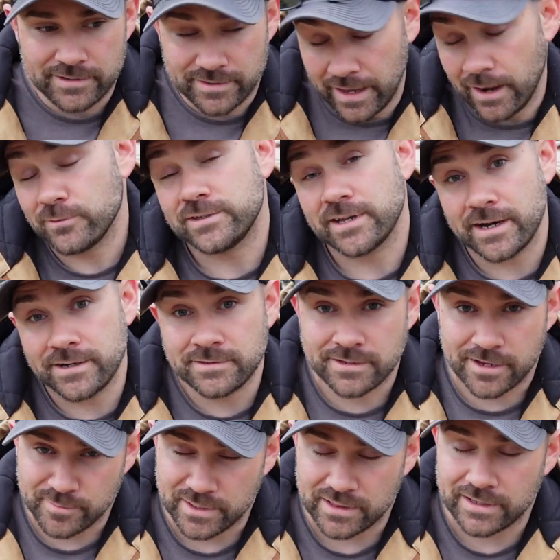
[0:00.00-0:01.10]
the outside is
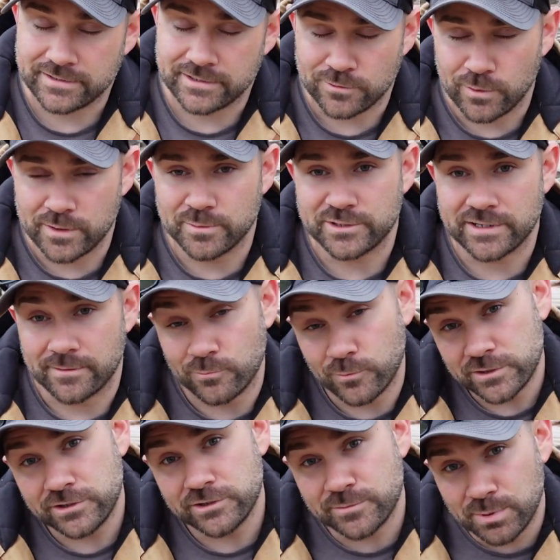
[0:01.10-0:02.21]
going to be less than 20%.
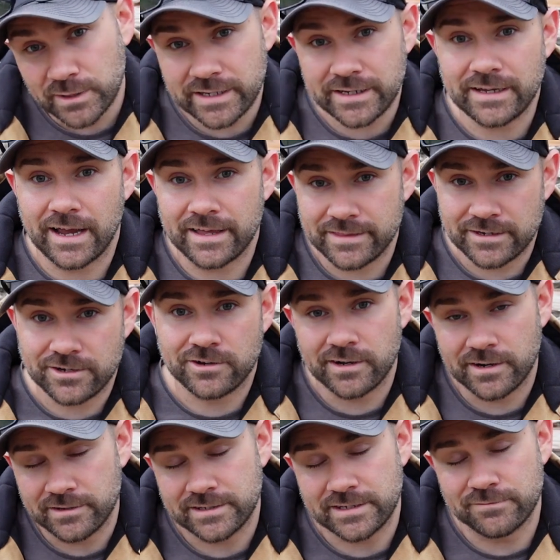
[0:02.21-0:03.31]
Once you split it, I think you're
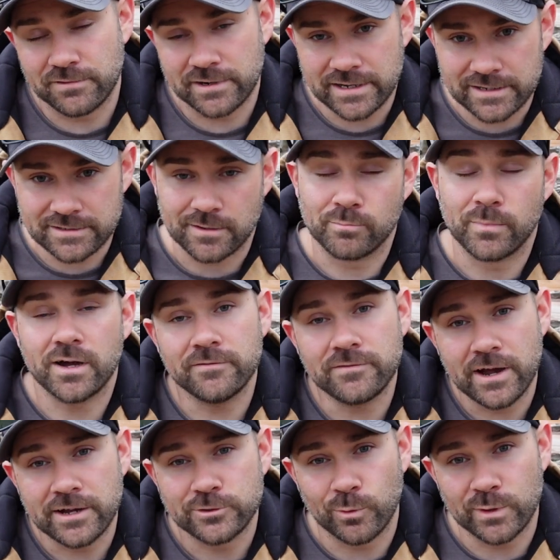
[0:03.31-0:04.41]
going to see readings above
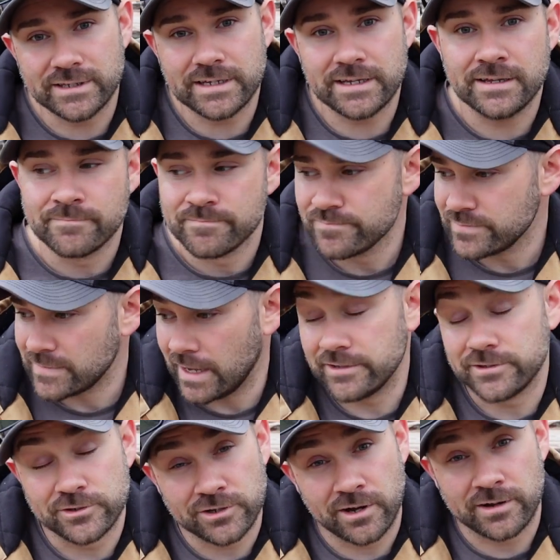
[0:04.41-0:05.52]
20,
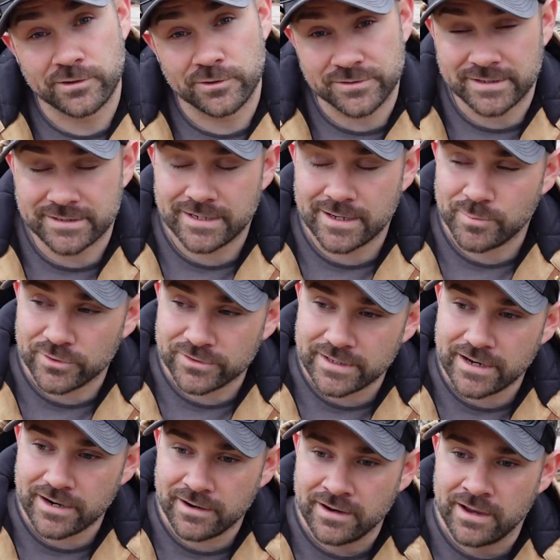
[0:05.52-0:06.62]
as you saw in those examples
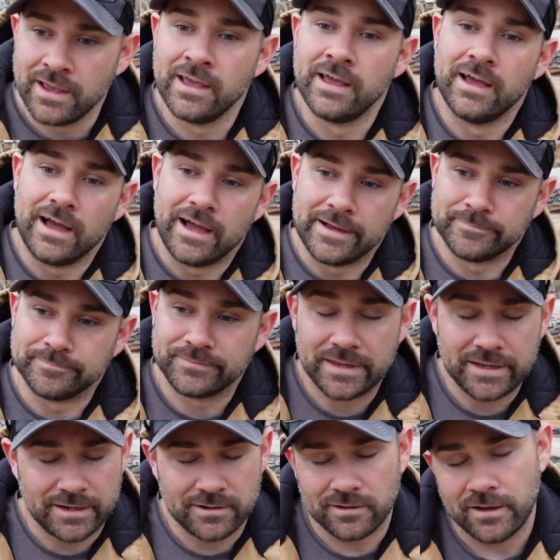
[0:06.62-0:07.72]
there.
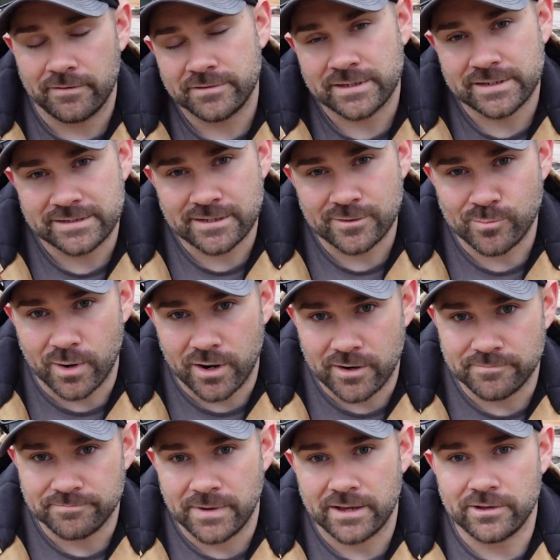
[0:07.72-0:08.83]
It'll obviously still
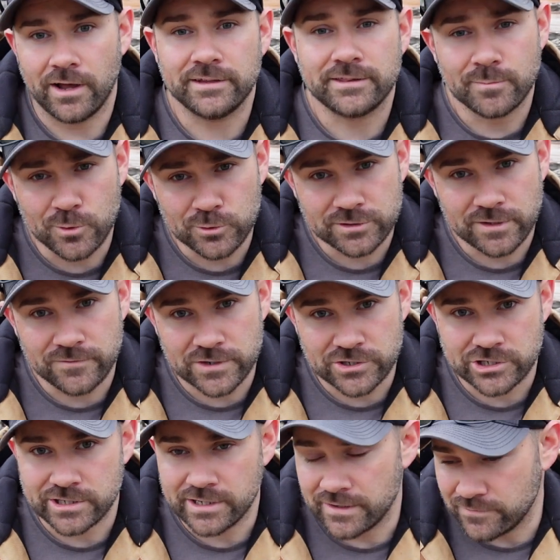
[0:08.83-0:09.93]
burn, not the most
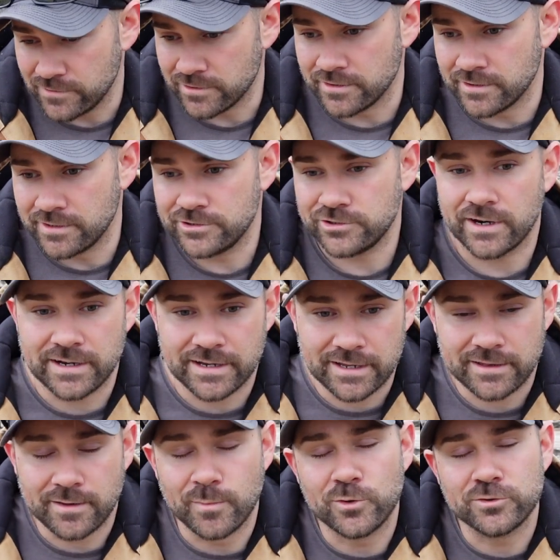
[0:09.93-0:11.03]
efficient if you're trying to
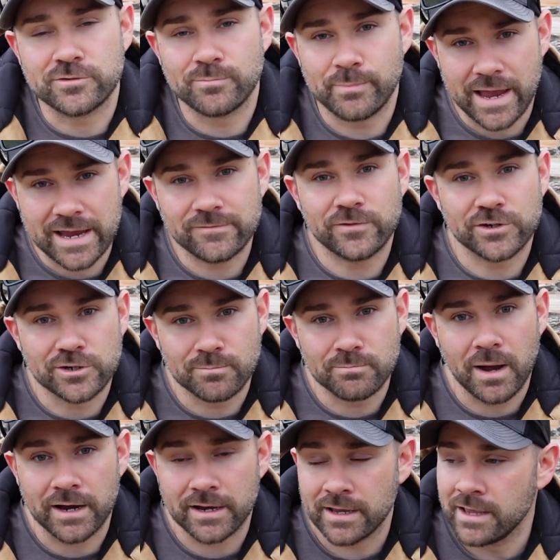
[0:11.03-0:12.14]
get the most bang for your
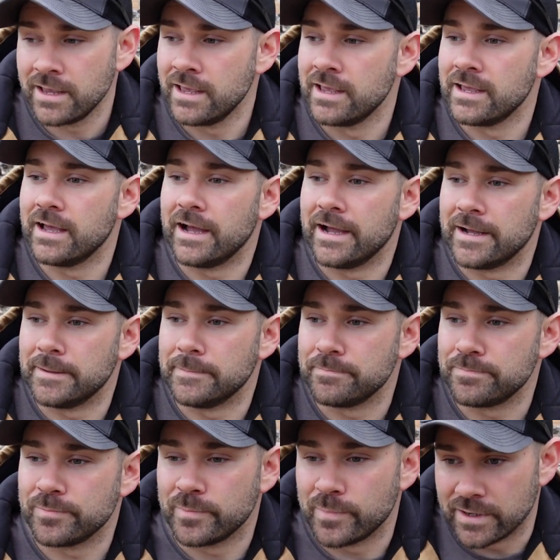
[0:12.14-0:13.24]
buck.
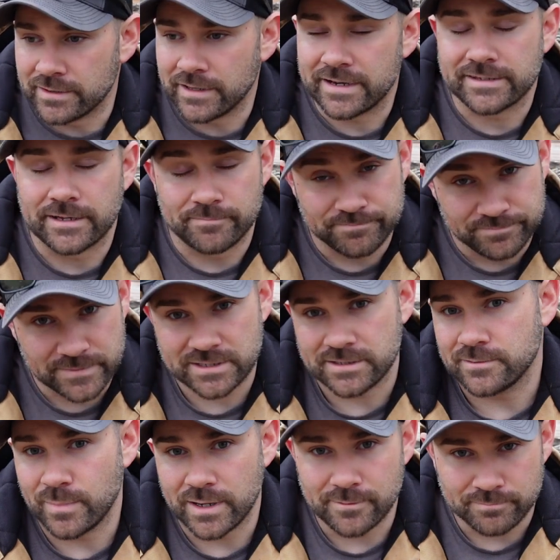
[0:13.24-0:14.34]
But like I said, this
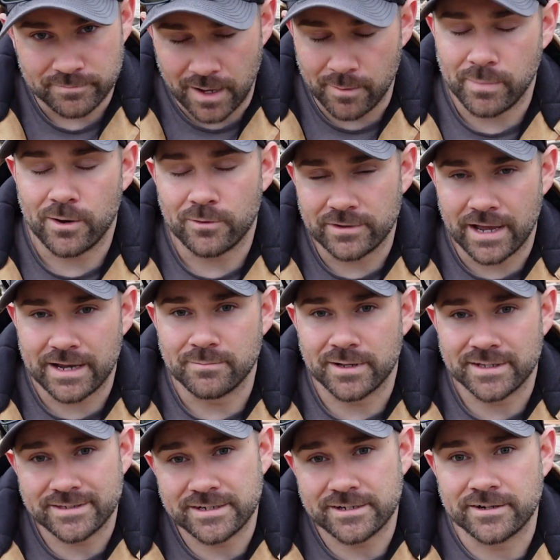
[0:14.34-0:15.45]
has been about 9
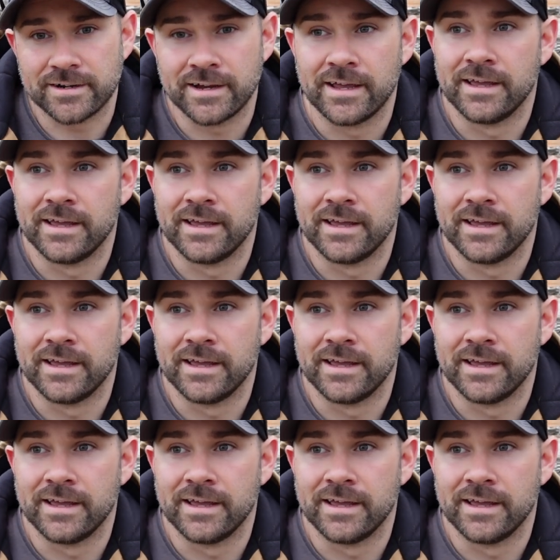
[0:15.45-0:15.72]
months here,